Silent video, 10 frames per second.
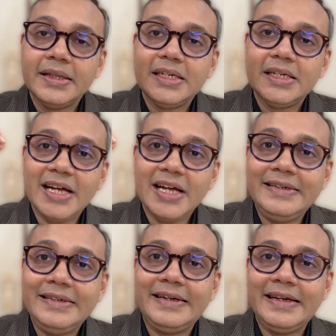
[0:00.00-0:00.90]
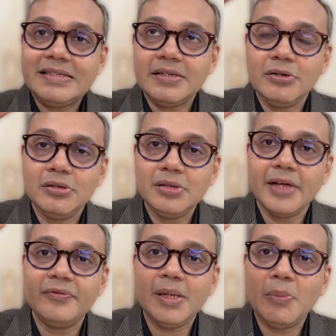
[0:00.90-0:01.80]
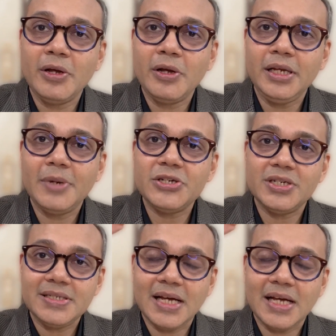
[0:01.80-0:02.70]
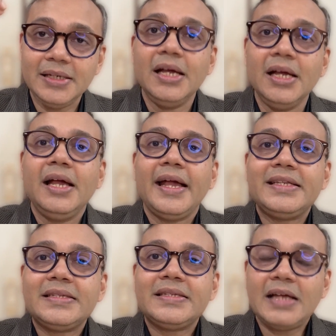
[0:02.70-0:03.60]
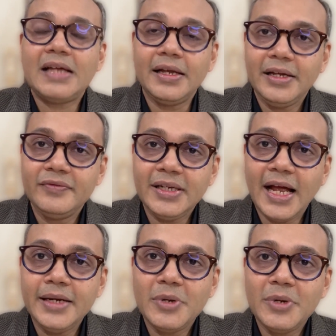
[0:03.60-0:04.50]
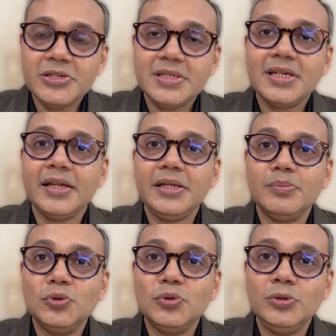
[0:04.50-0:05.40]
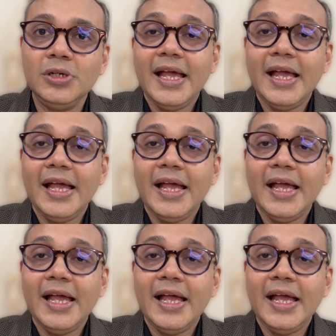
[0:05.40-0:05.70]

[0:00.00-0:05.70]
The child takes, if the morning brush is done, it's the sun. If the night brush is done, the moon.